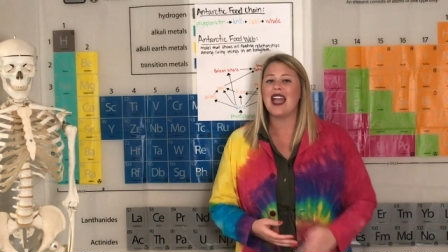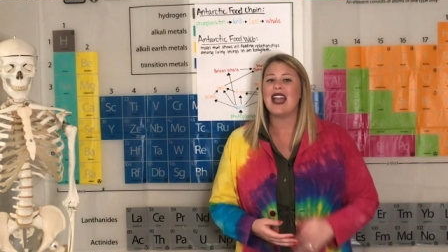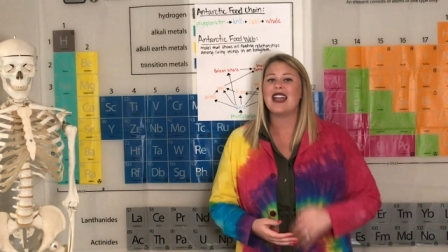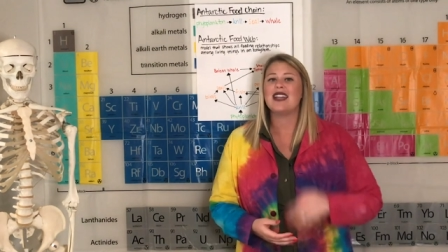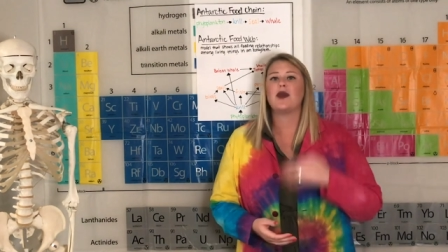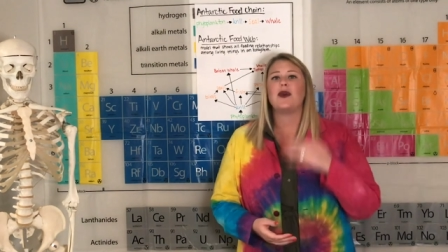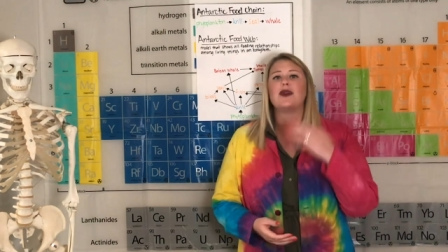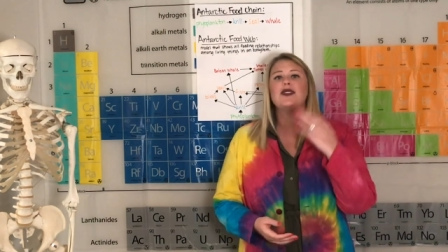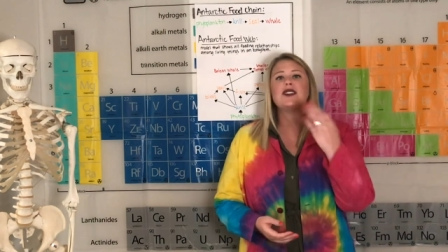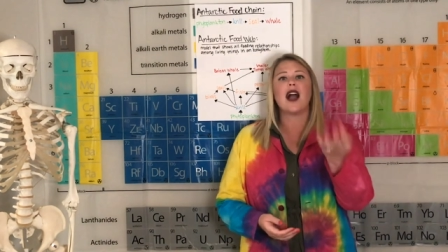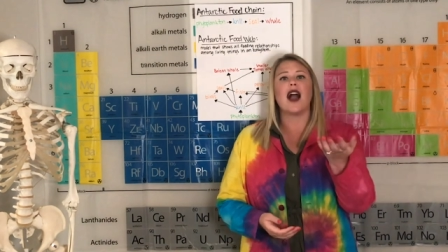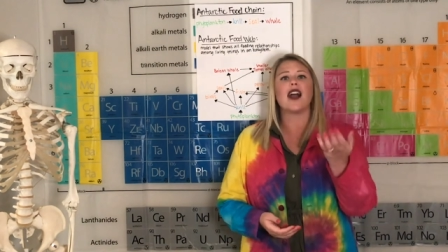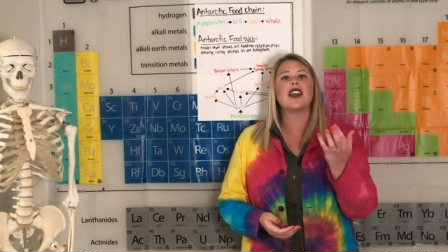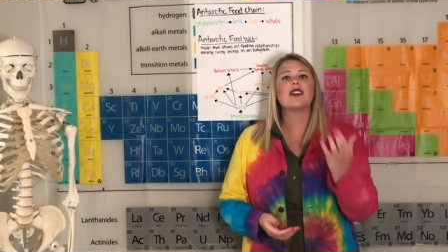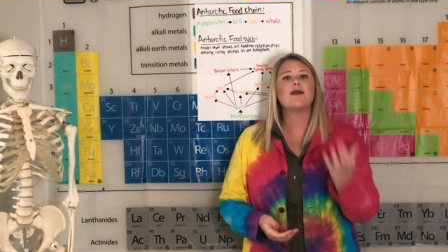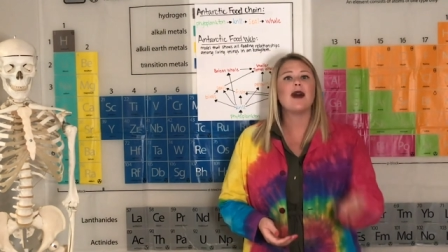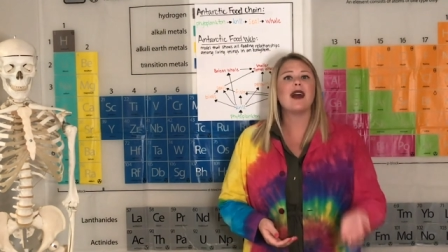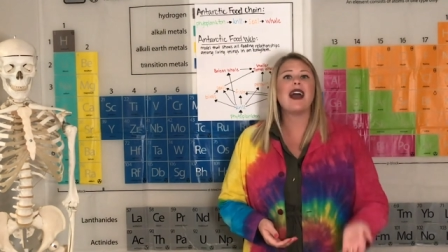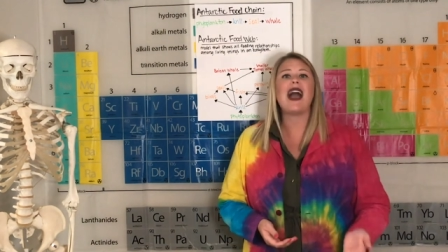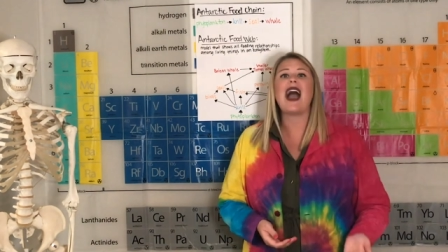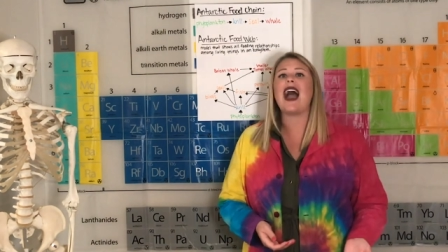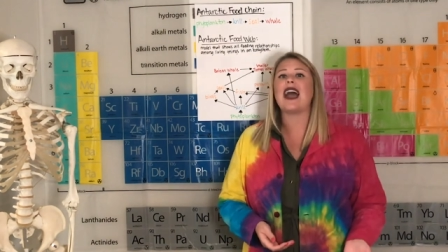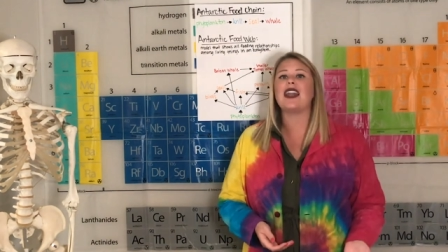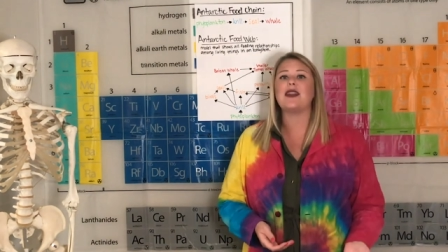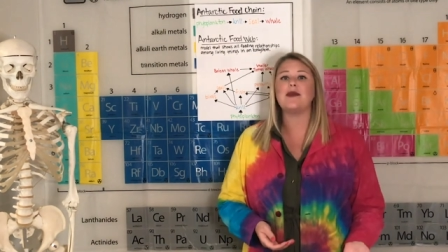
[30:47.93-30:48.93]
Now, we talked
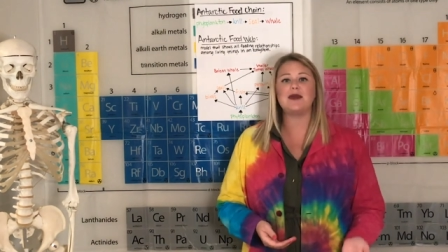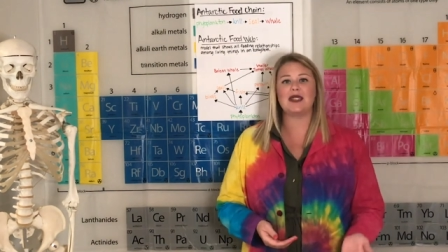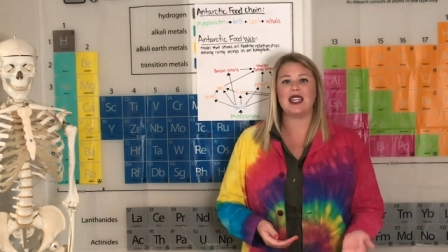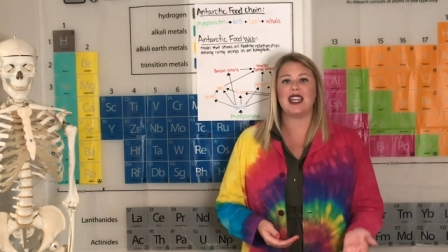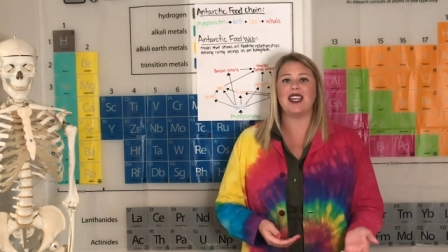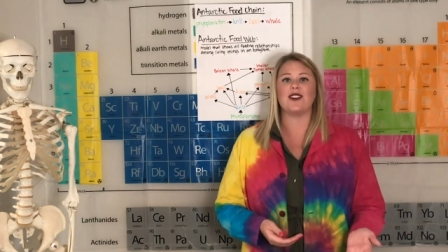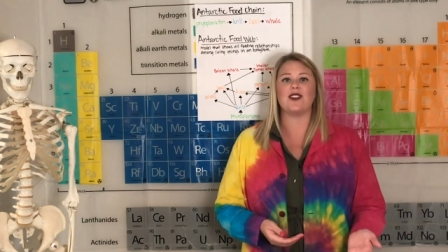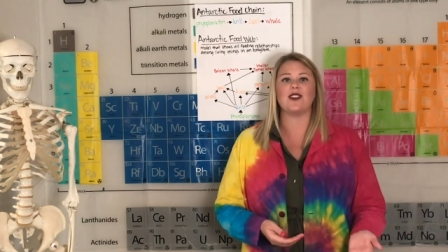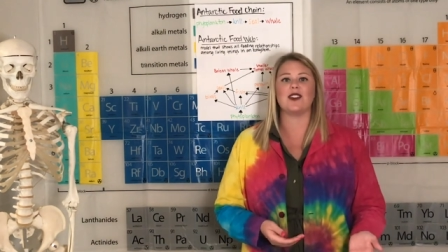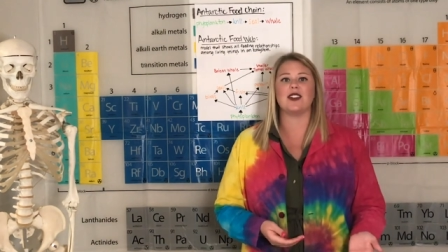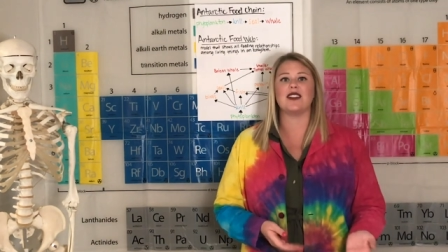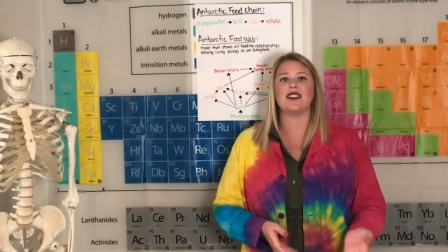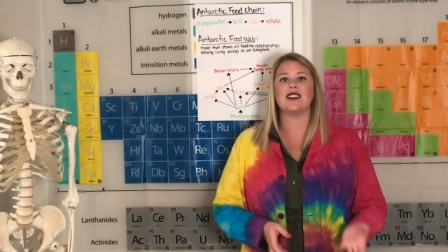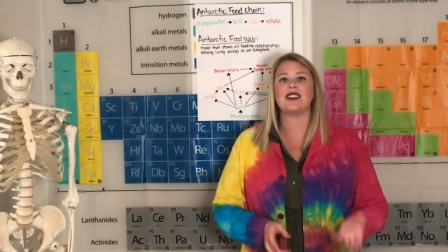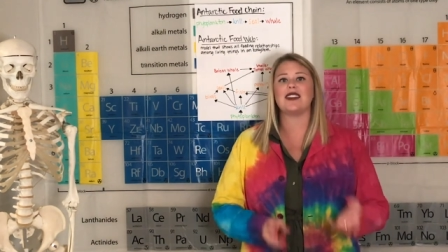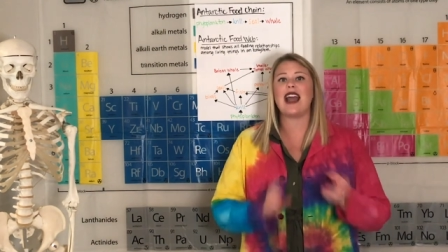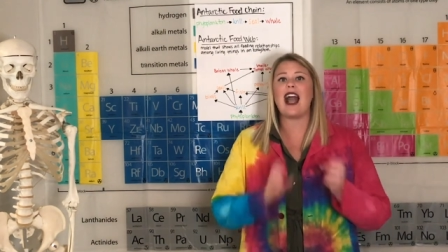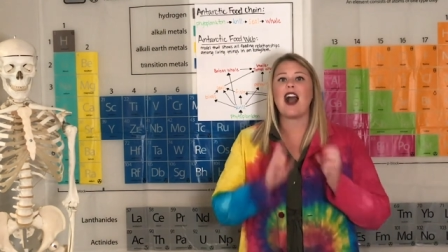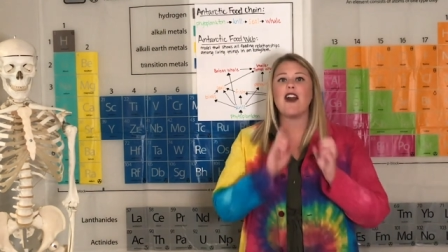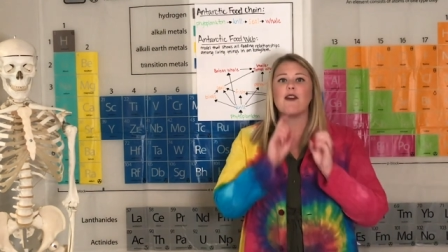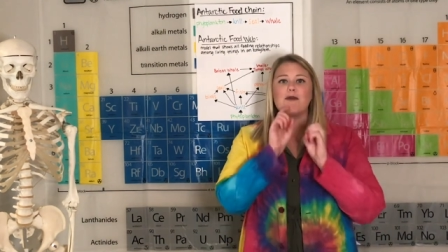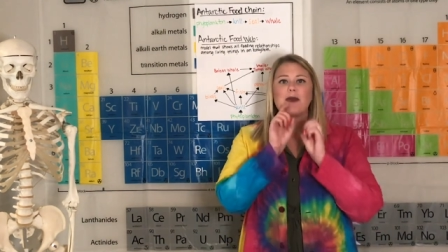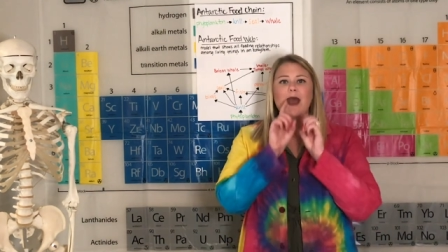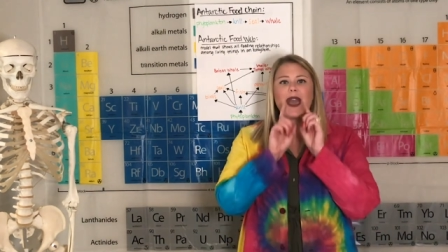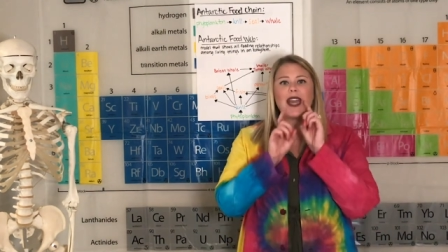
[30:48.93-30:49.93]
about adaptations and
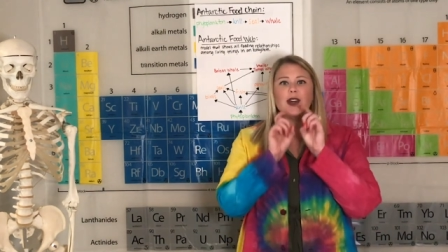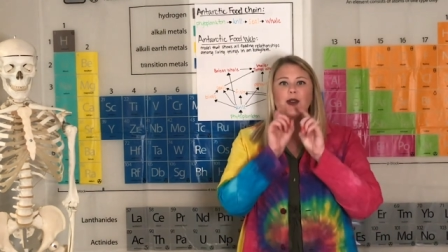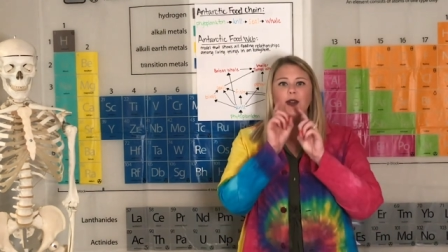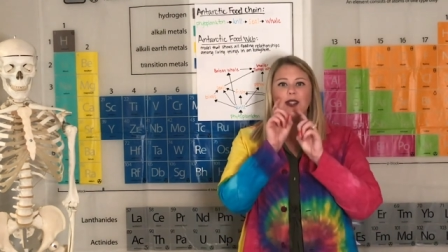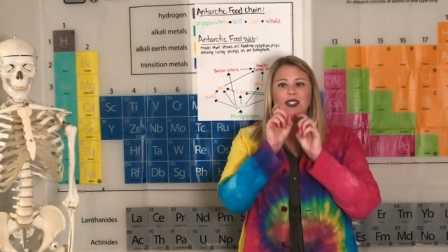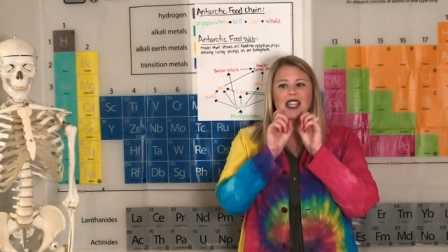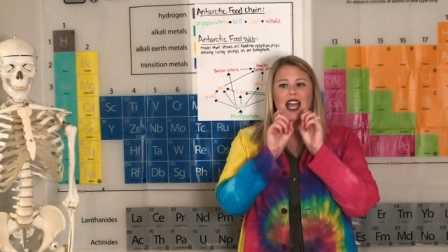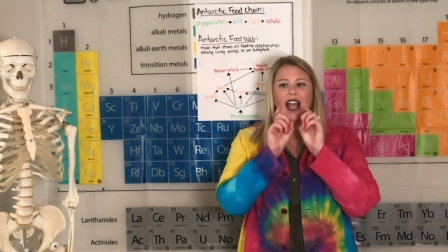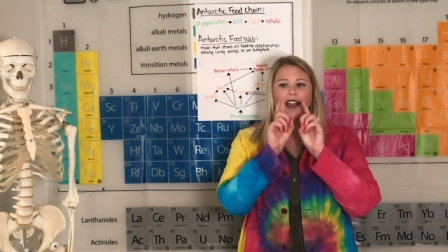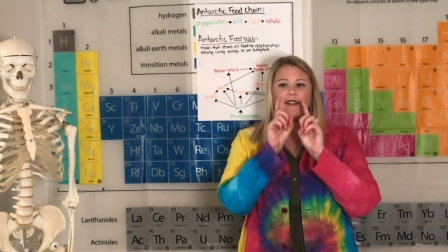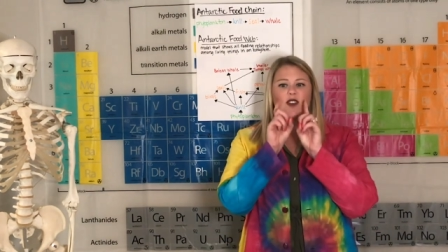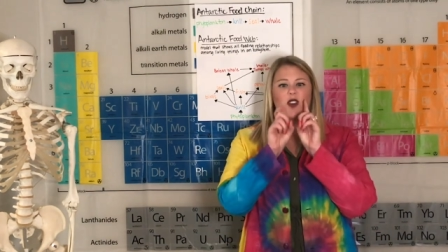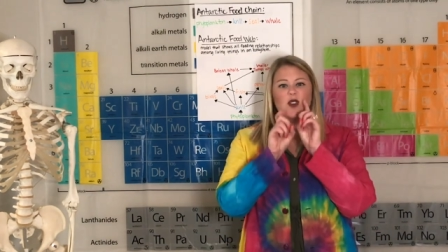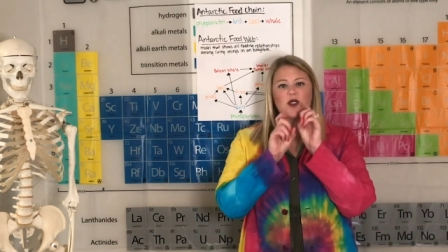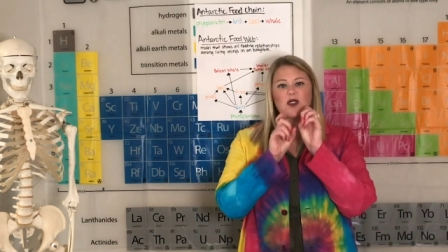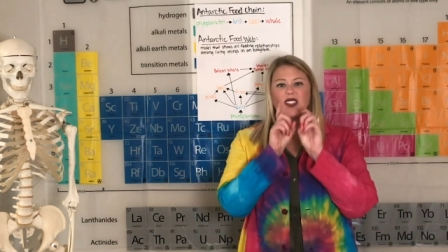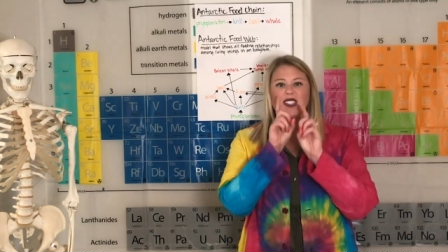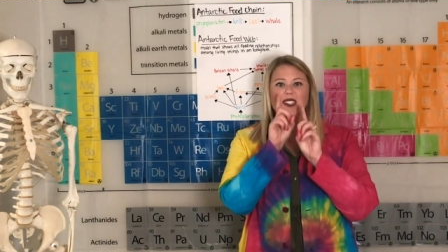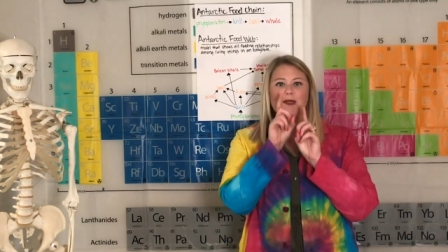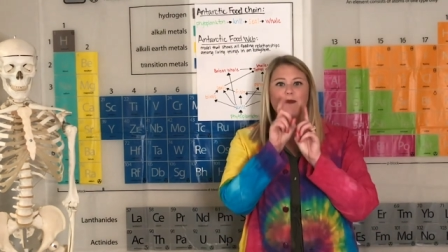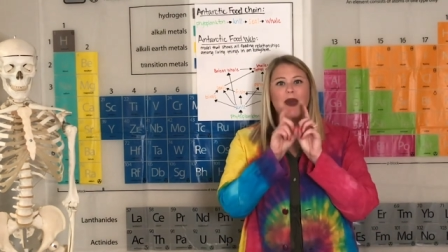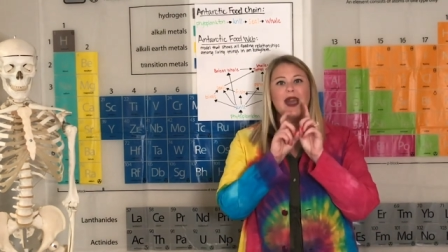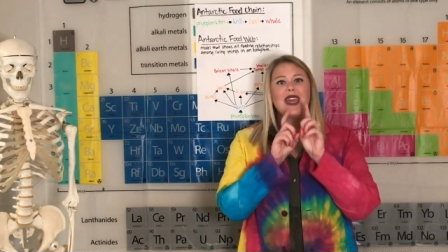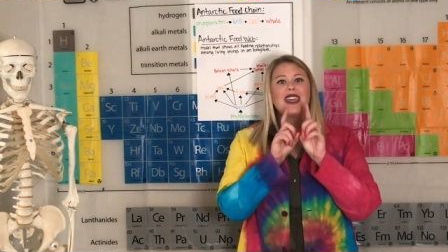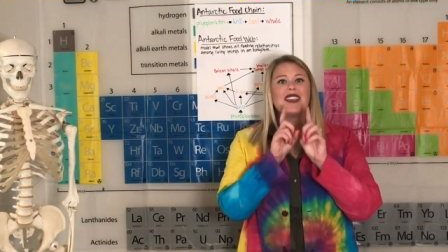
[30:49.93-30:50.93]
how penguins have those
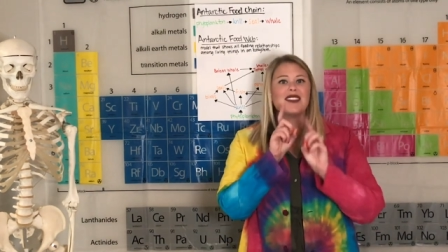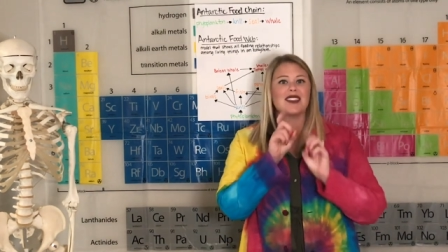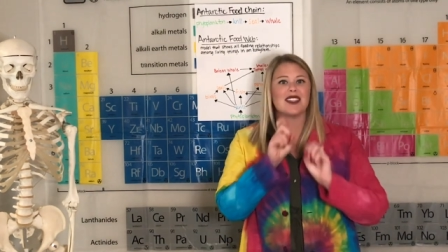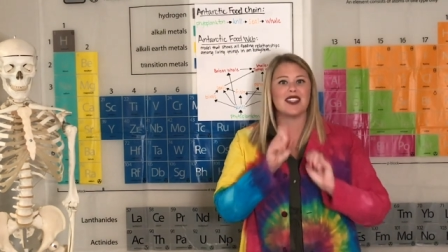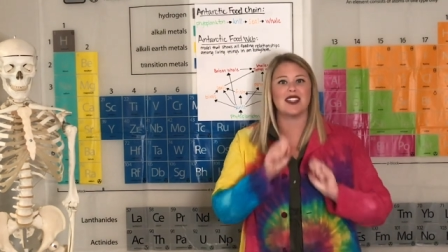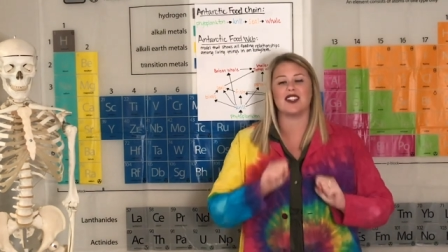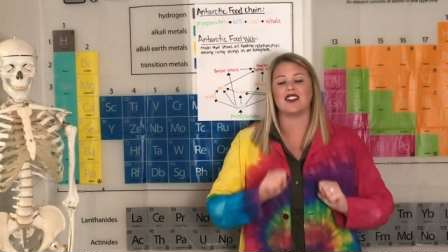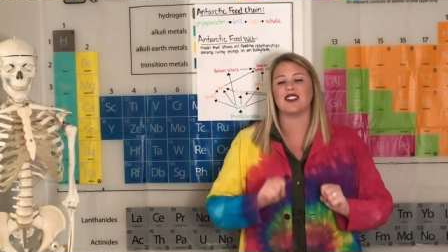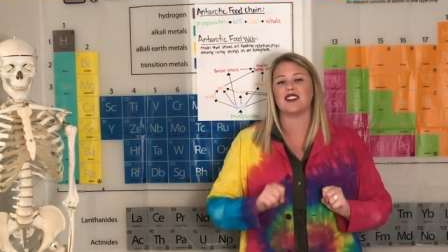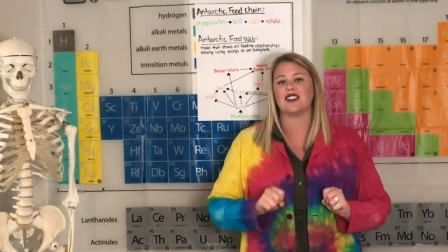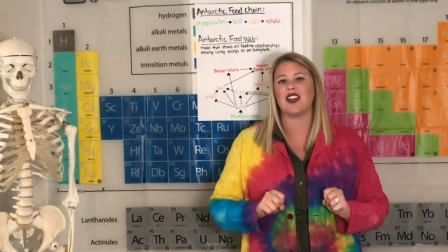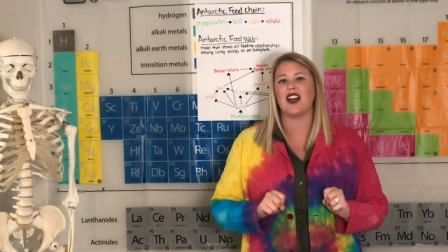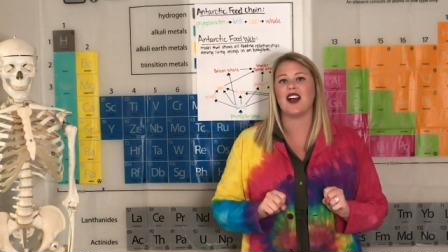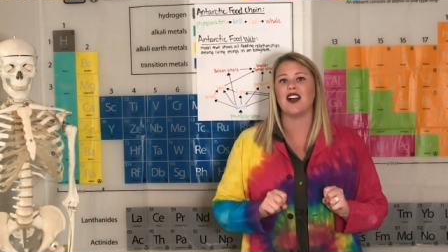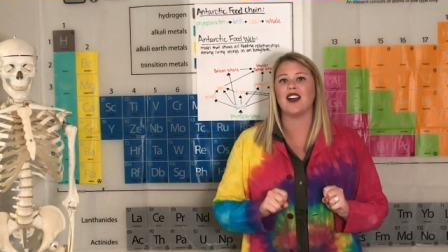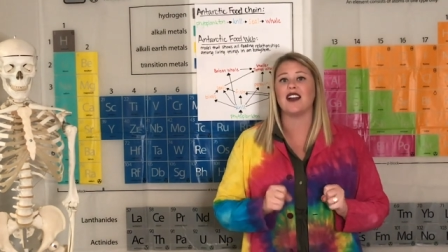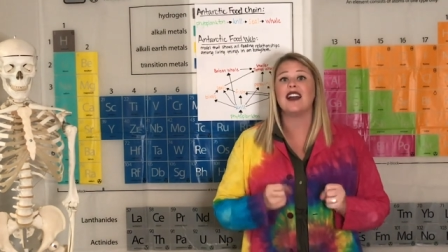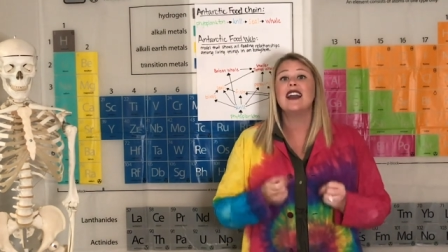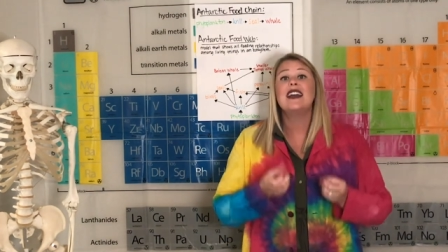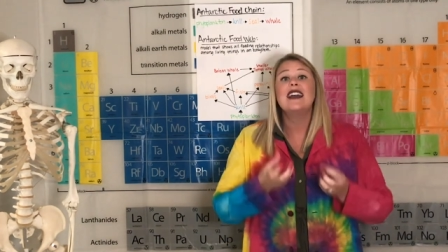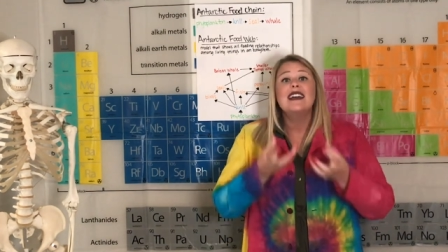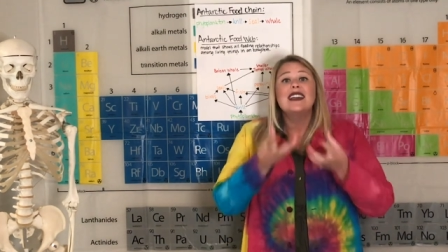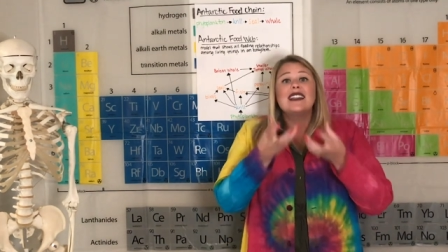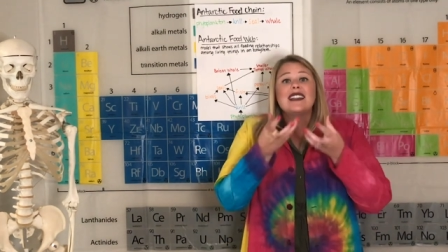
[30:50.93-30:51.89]
spikes in their tongue